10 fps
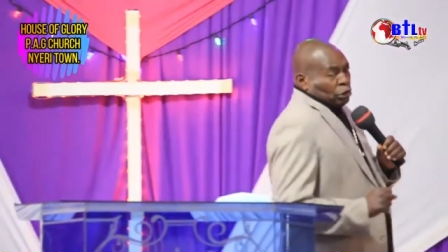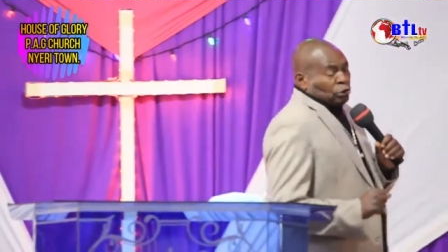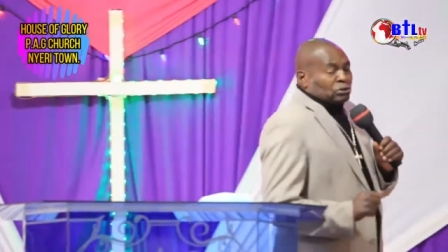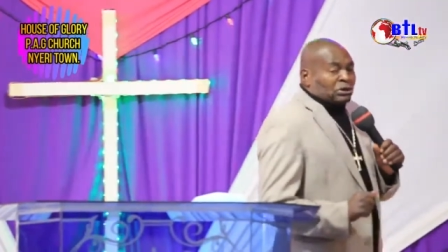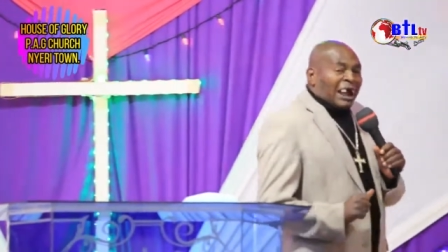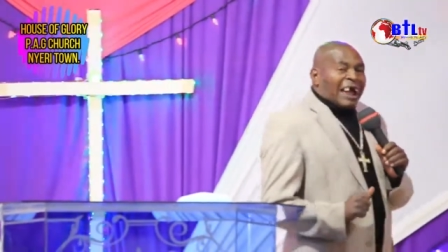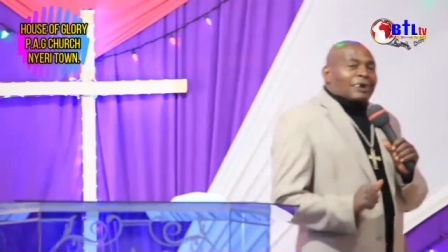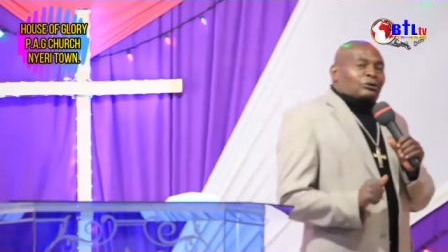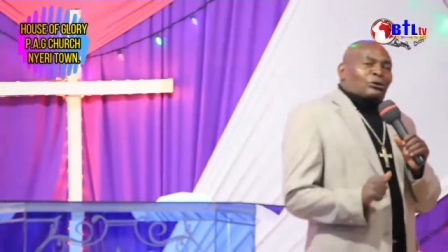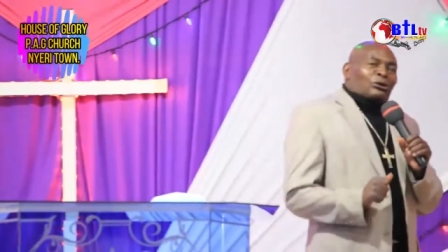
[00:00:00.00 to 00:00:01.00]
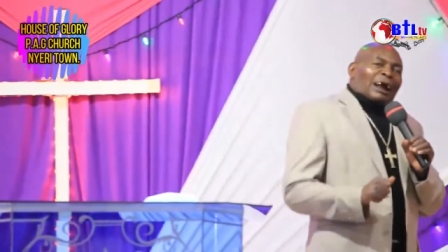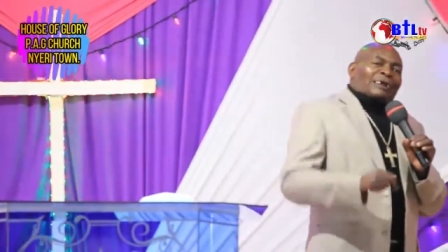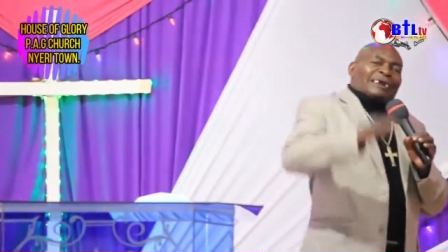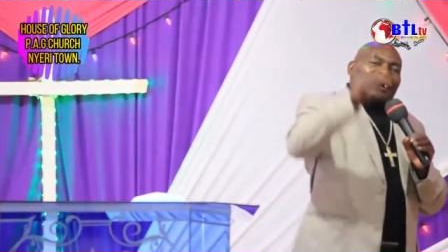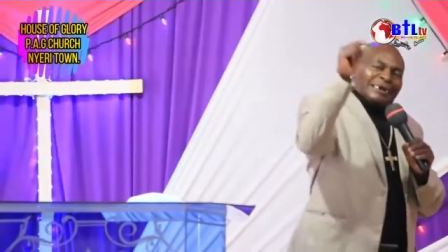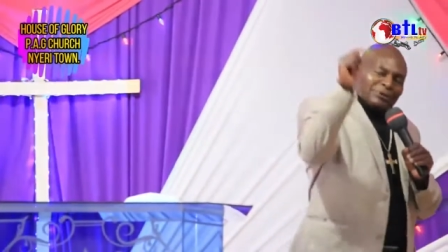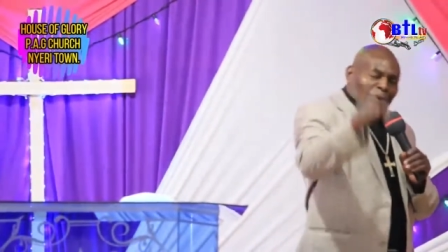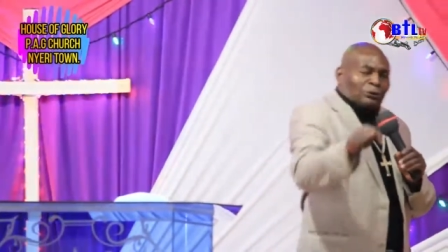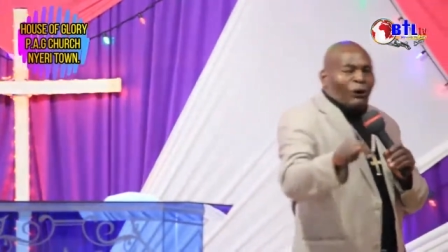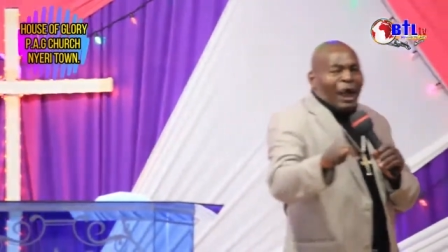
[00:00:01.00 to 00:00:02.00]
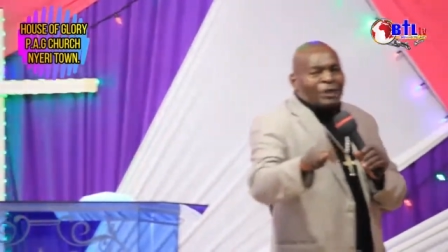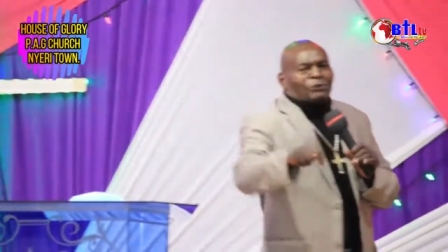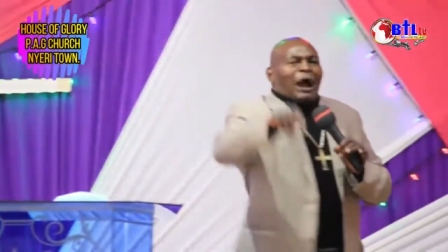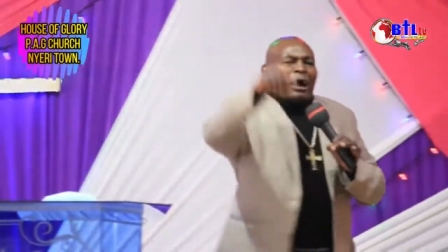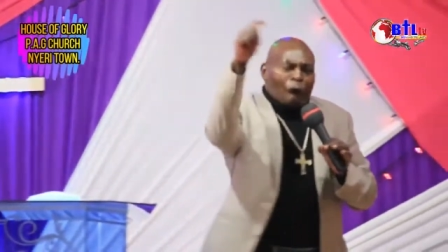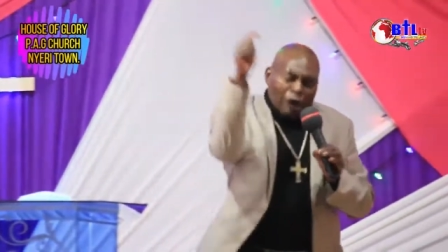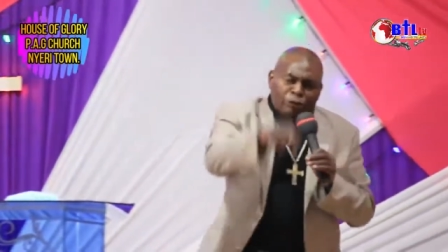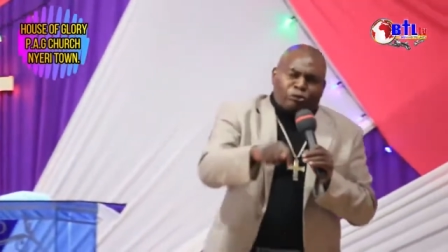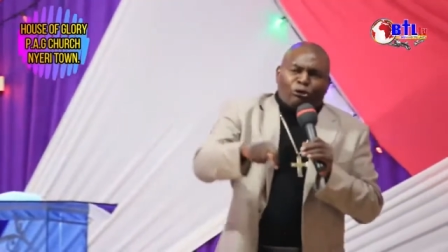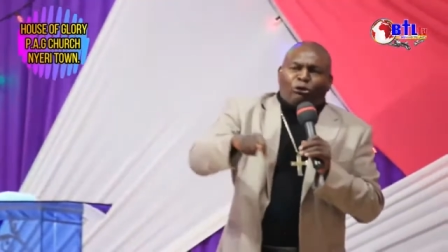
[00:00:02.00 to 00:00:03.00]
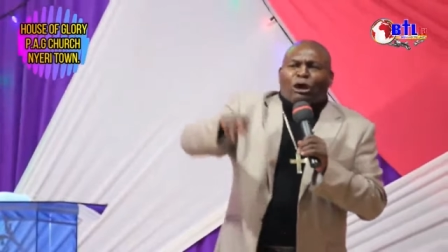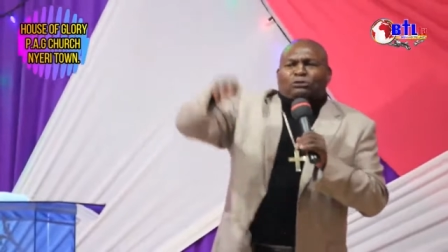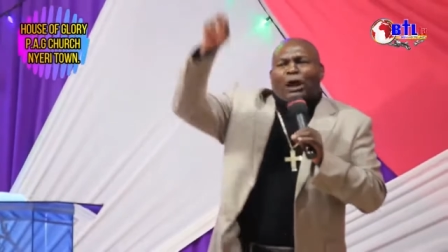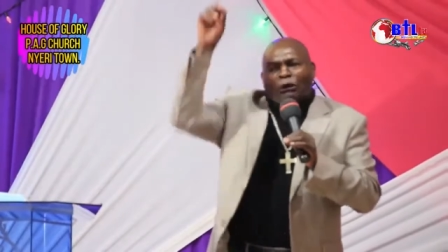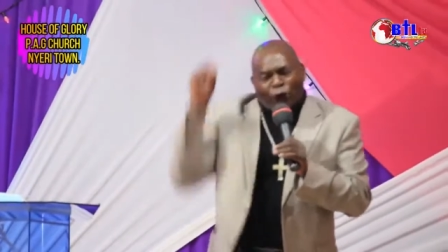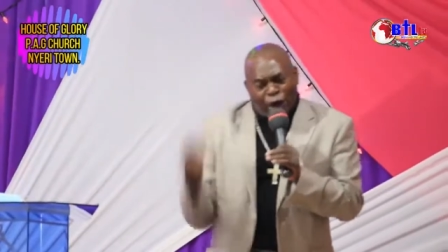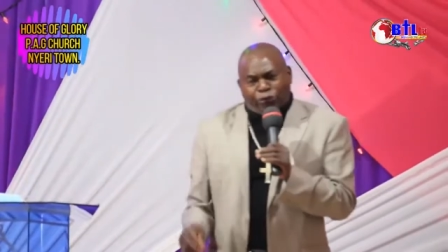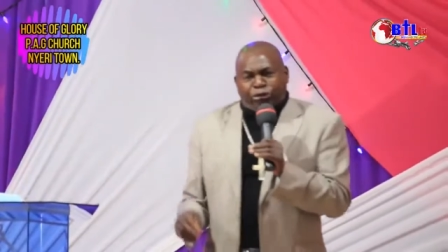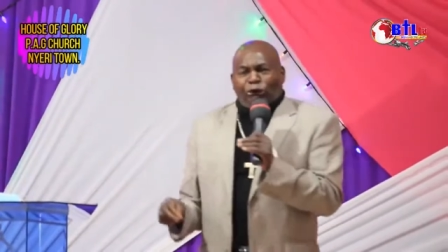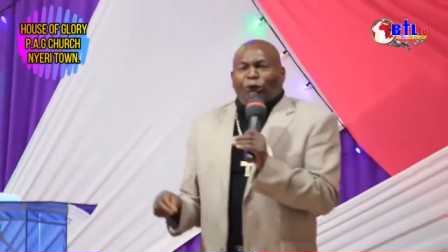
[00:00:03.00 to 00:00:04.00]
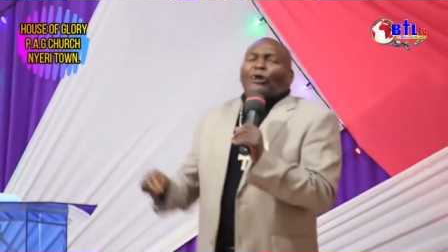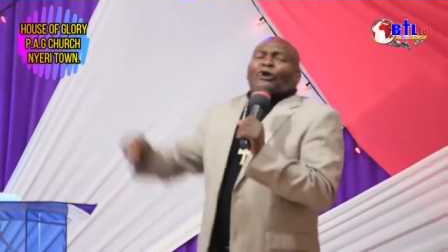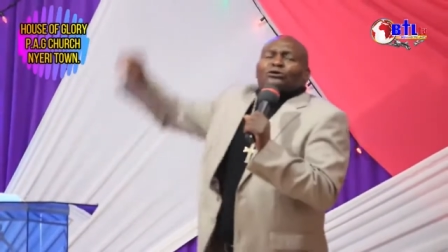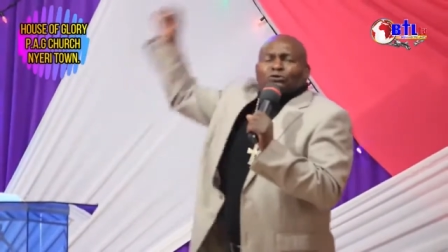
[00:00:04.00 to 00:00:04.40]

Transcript: You try to look at the reason why you are going through what you are going through.